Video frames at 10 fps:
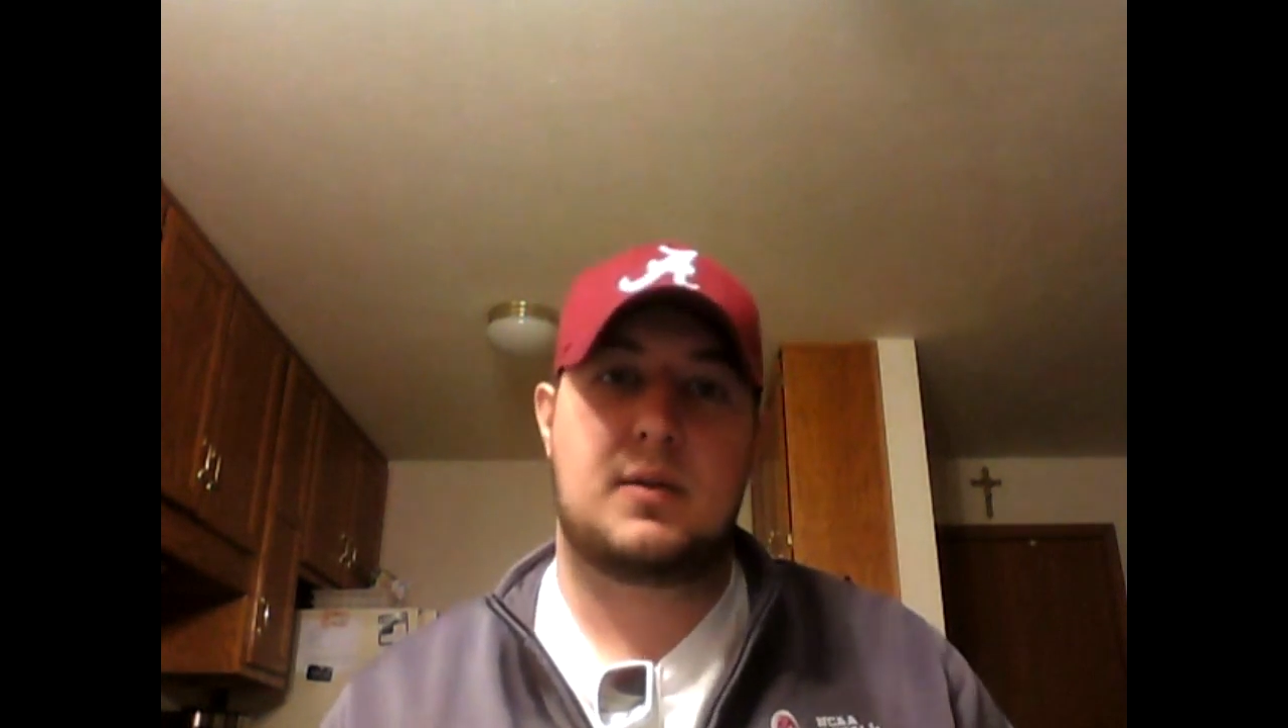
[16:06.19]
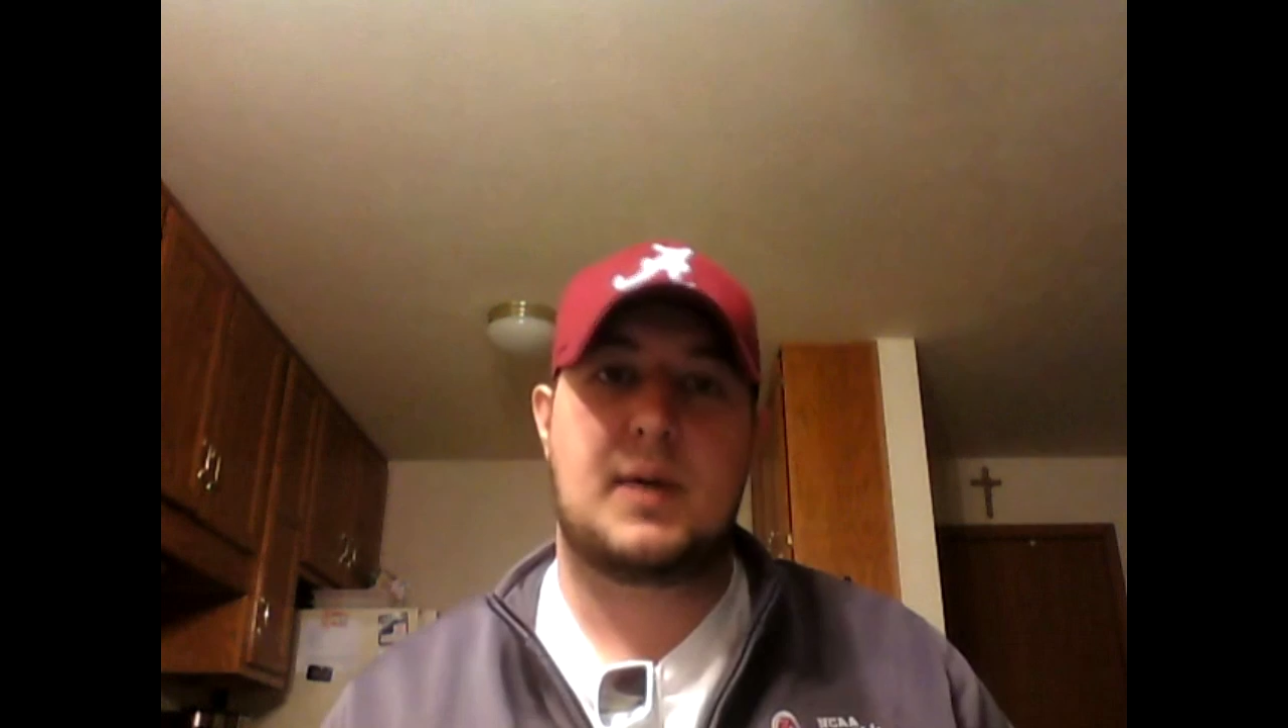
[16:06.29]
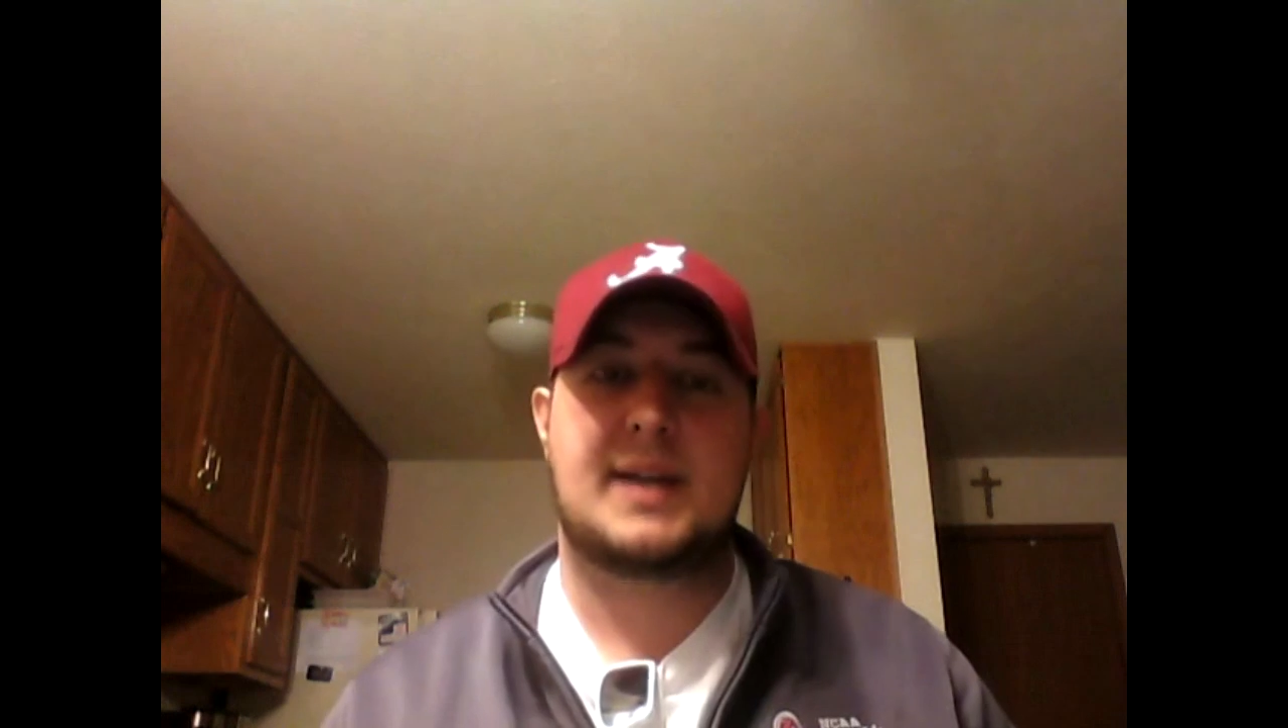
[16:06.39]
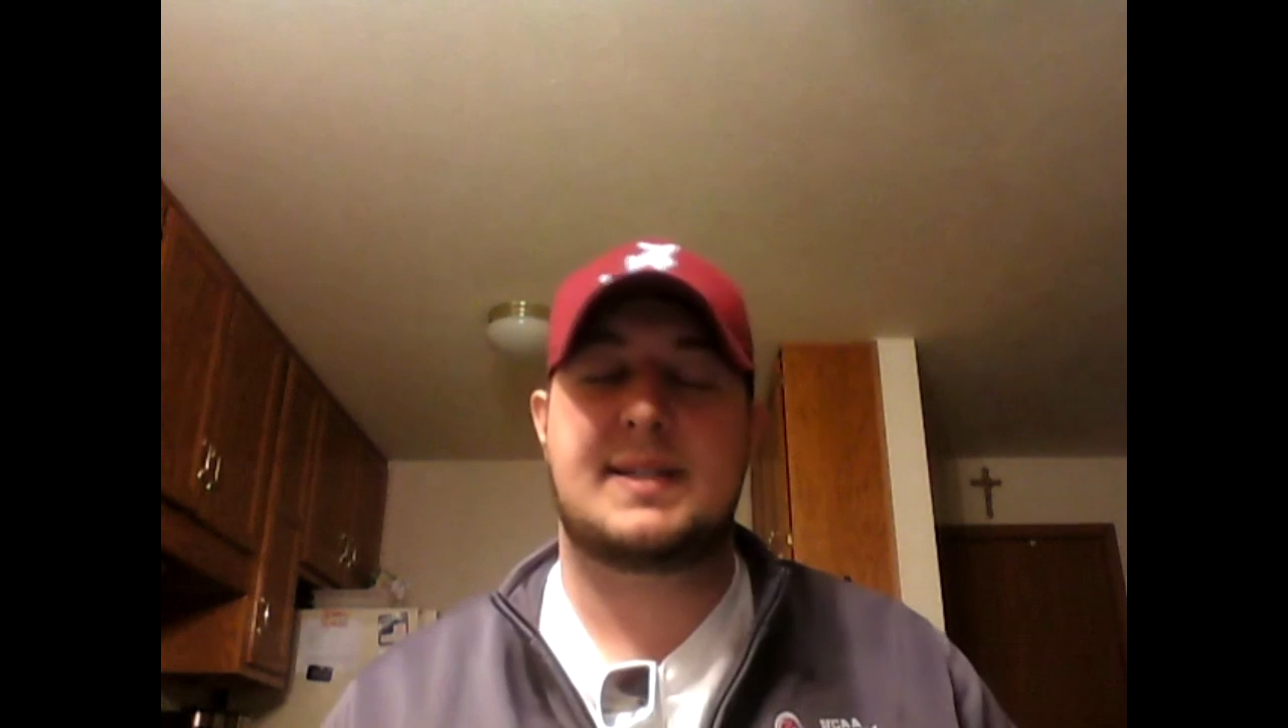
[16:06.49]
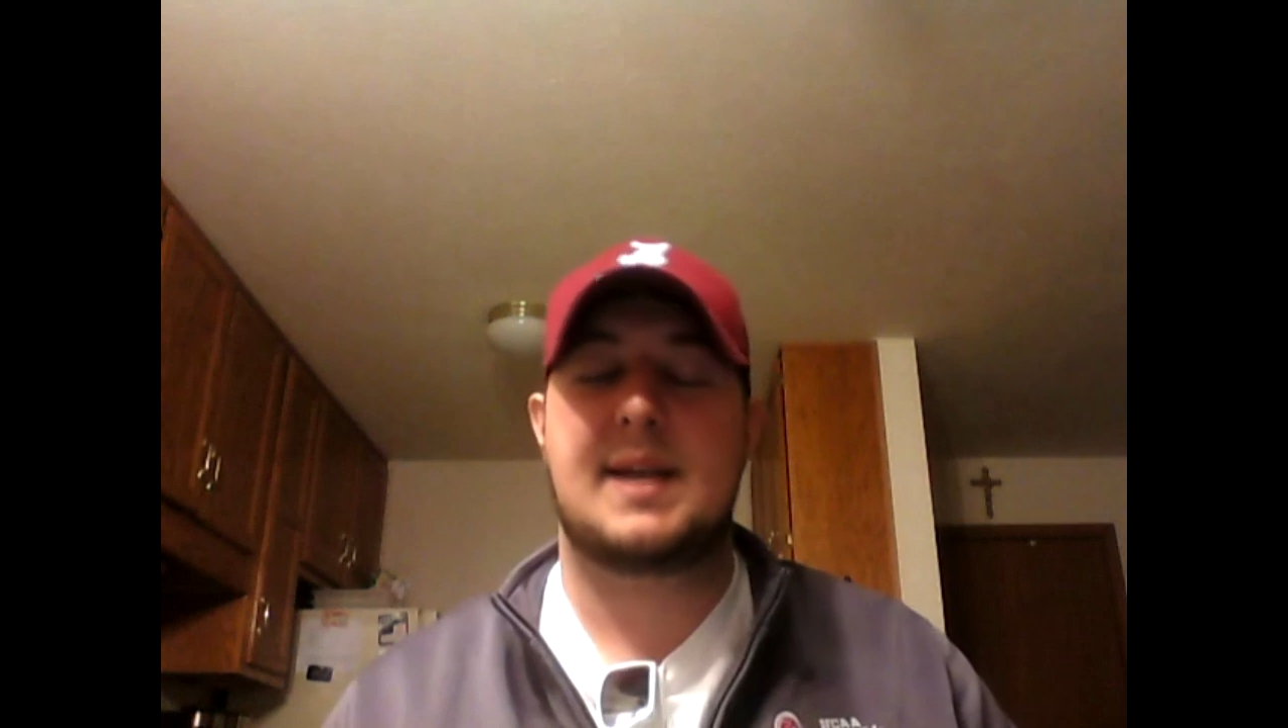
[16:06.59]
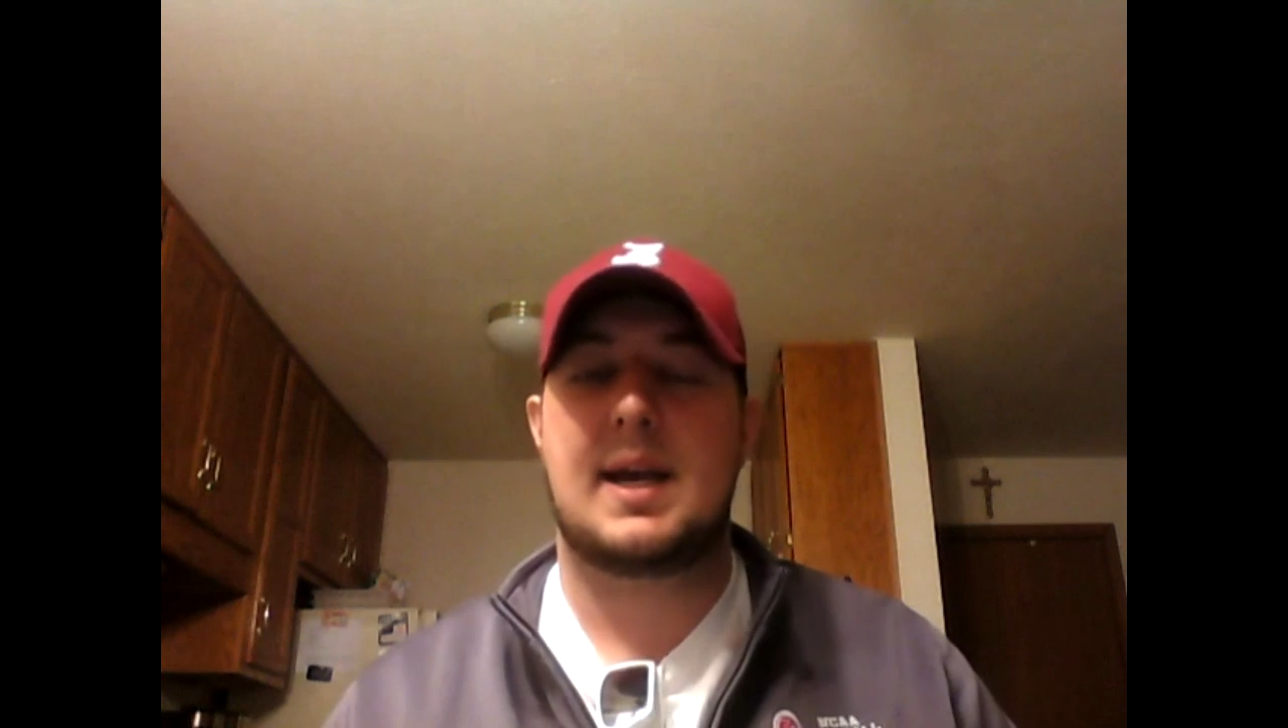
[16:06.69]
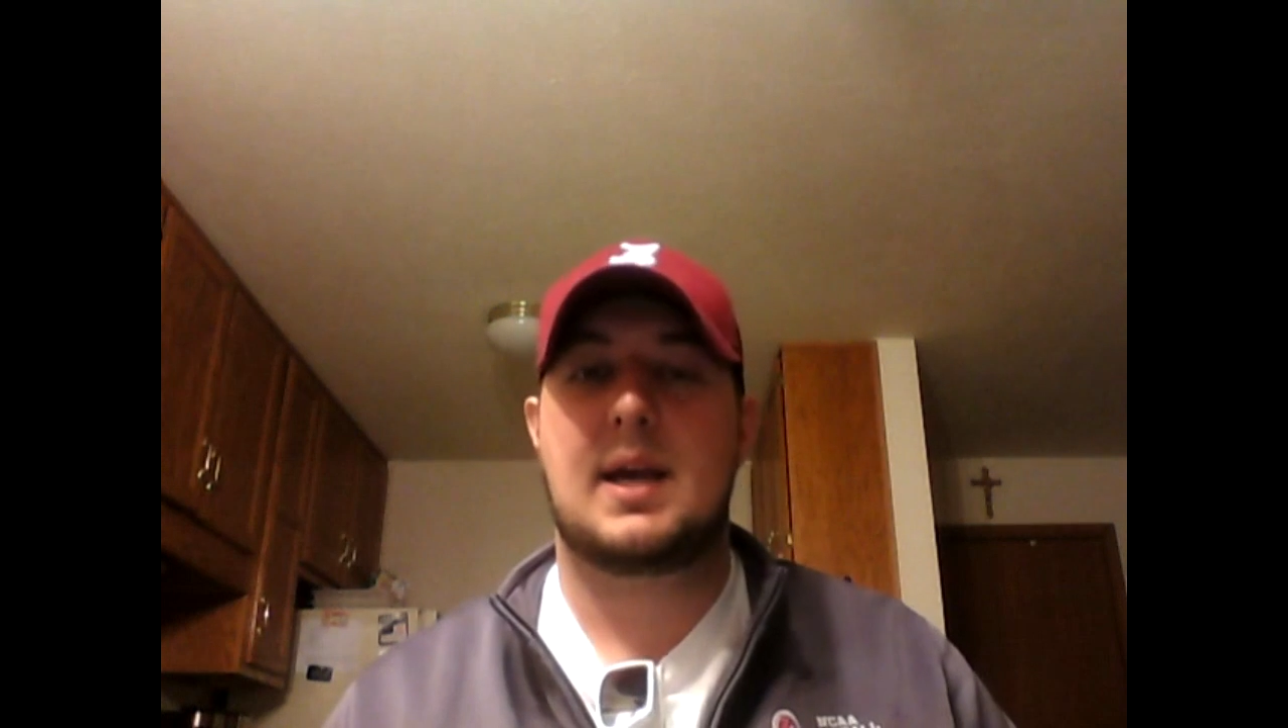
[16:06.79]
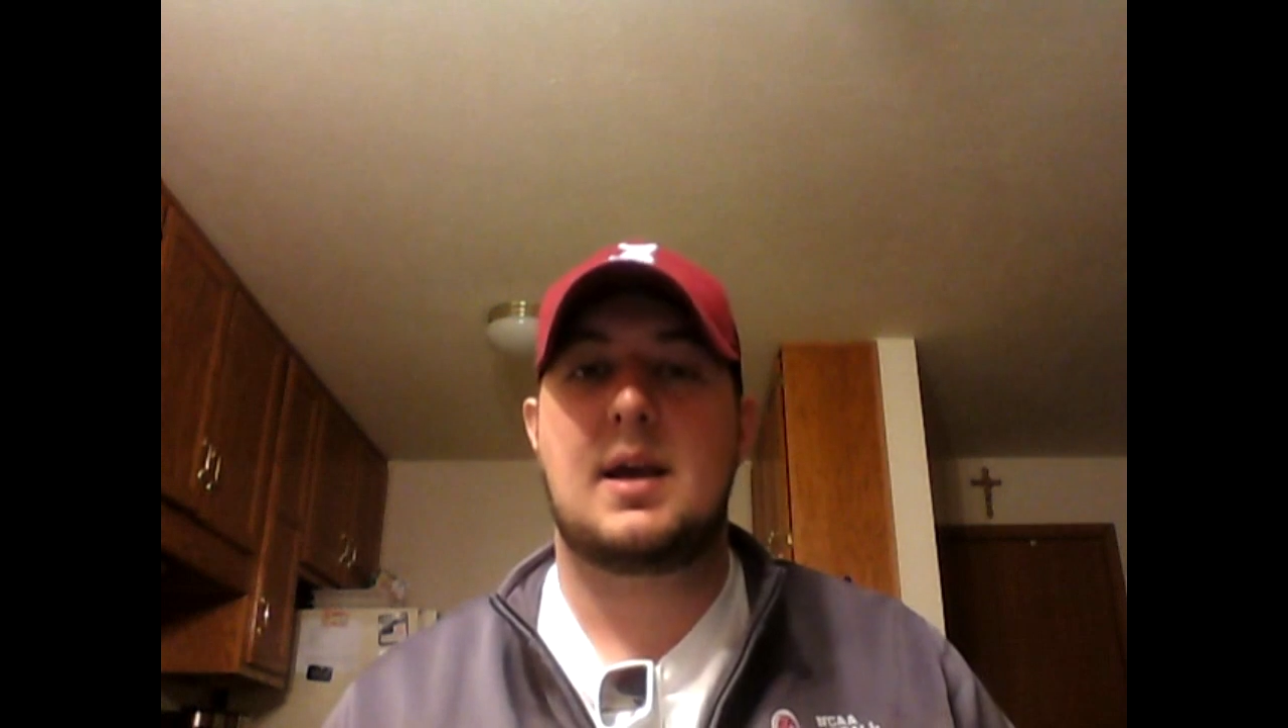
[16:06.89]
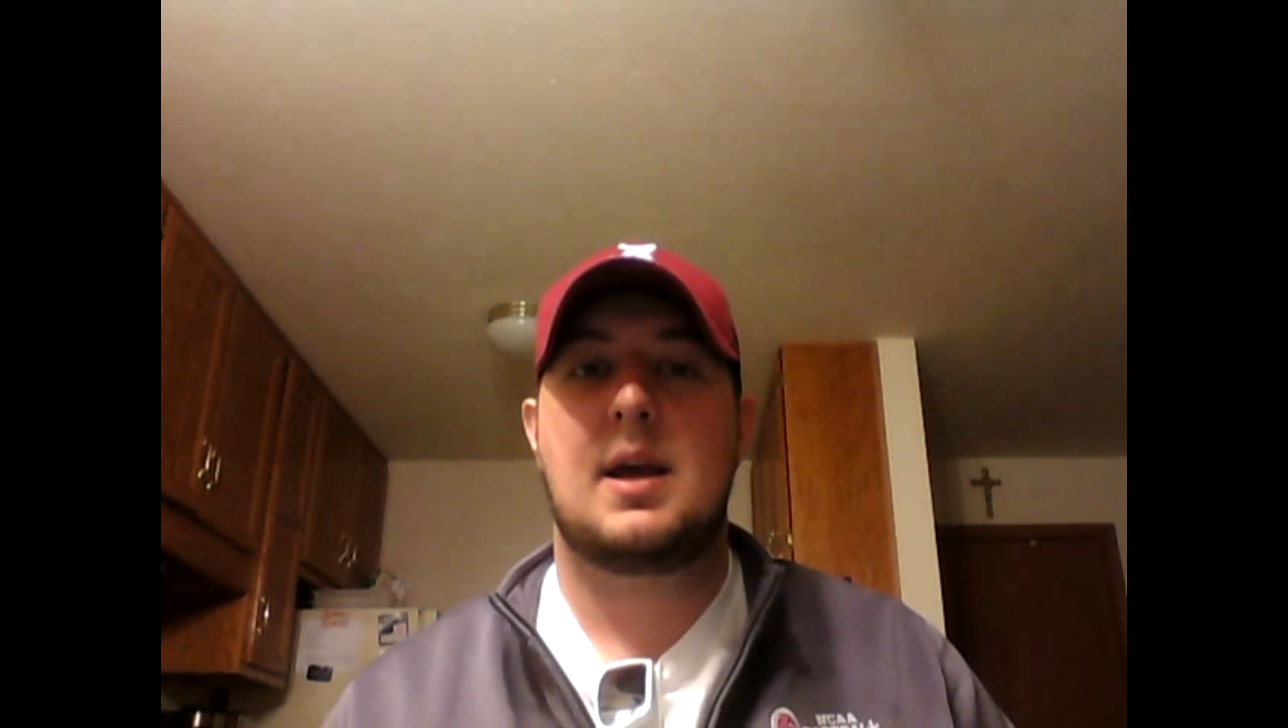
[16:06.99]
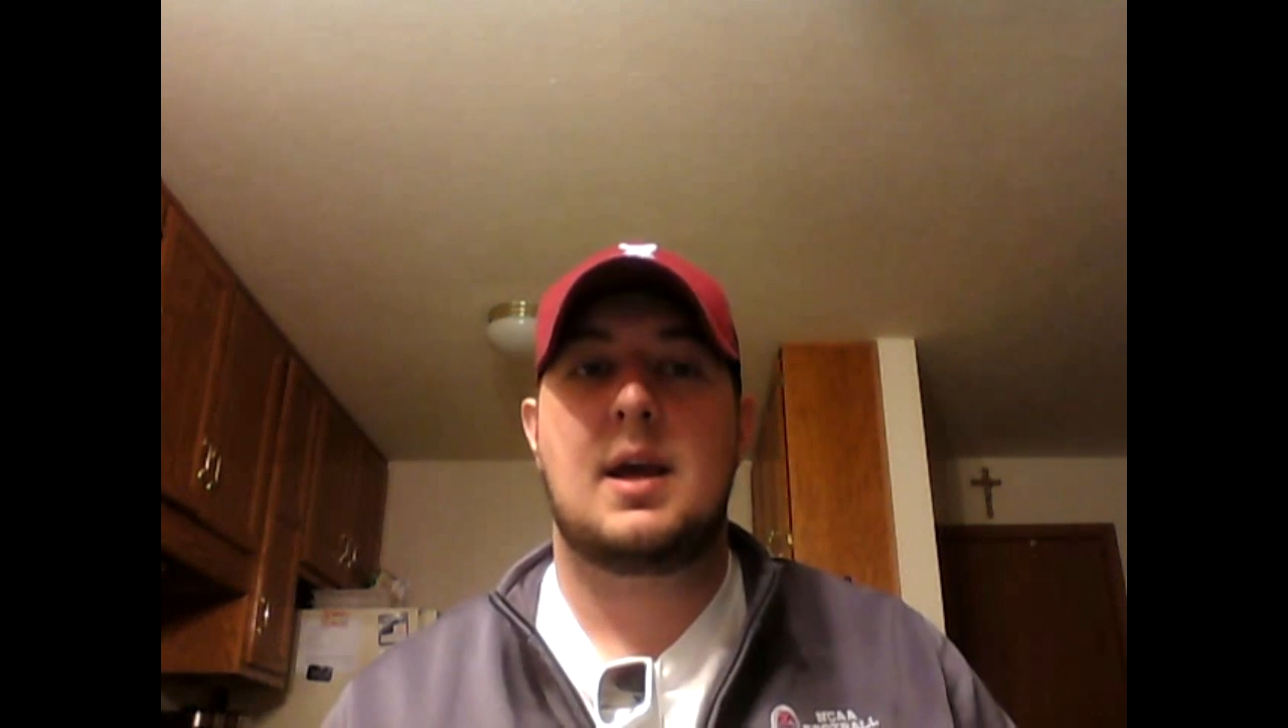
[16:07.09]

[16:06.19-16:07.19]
the right stick.